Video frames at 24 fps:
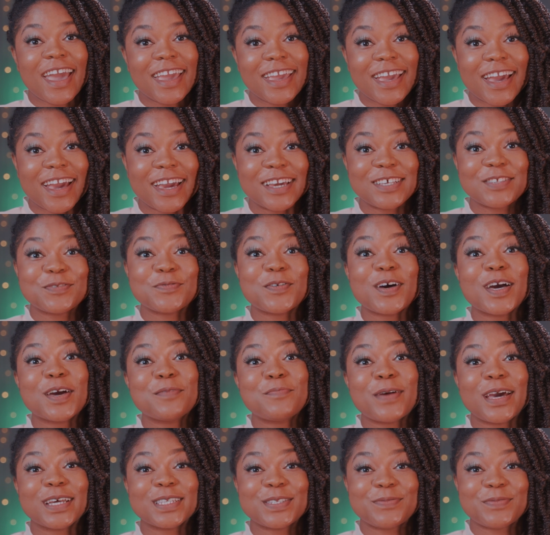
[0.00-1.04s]
Hi guys, welcome
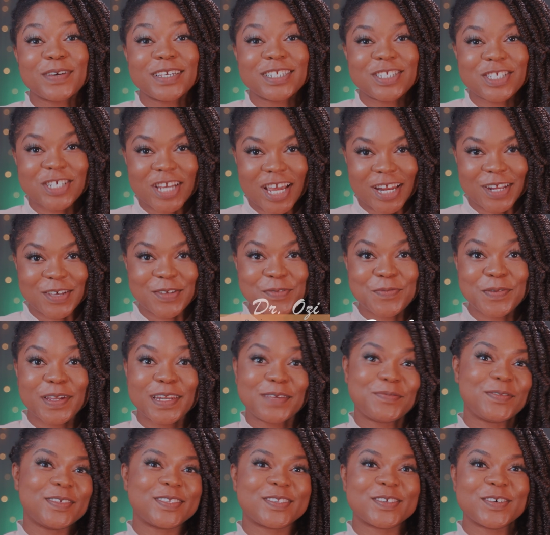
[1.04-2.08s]
back to my channel. My
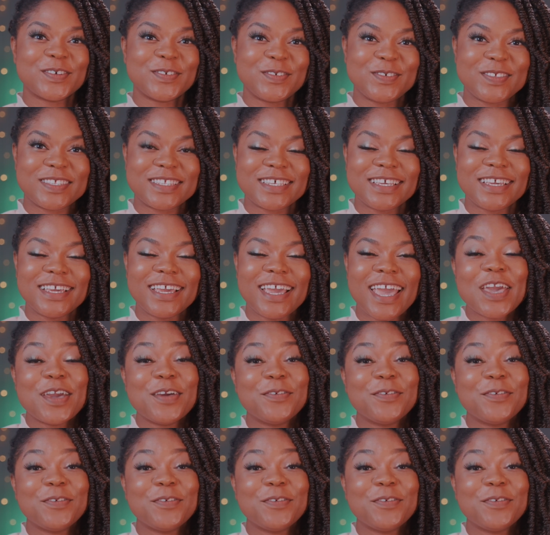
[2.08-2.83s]
name is Ozzy.